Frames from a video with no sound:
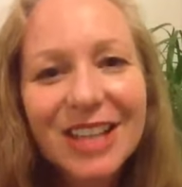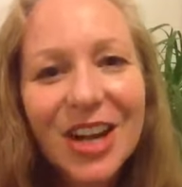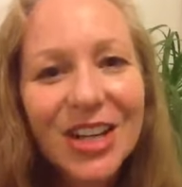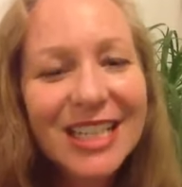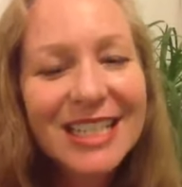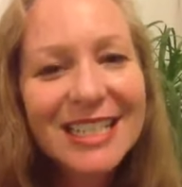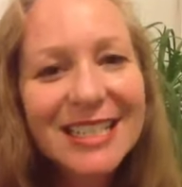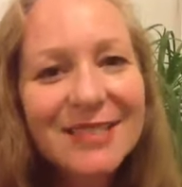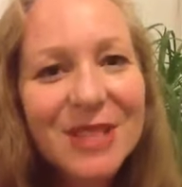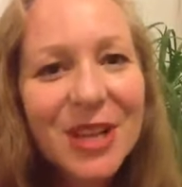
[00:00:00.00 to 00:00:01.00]

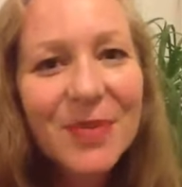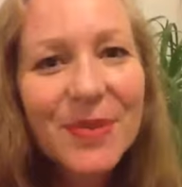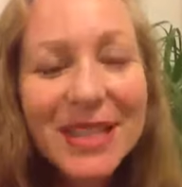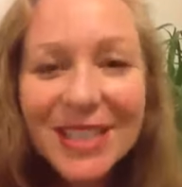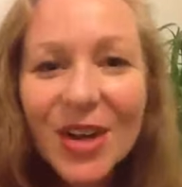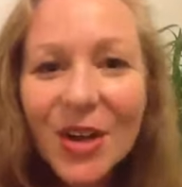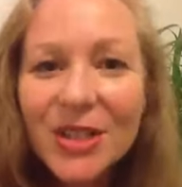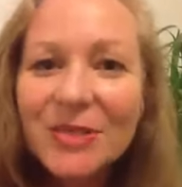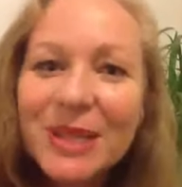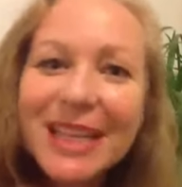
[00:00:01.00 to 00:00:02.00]
artists. So it's an honor
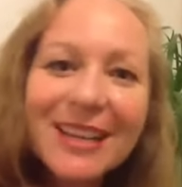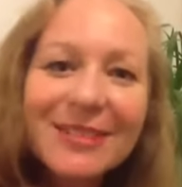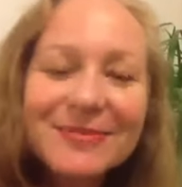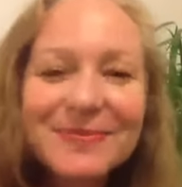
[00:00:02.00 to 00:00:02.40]
to be here.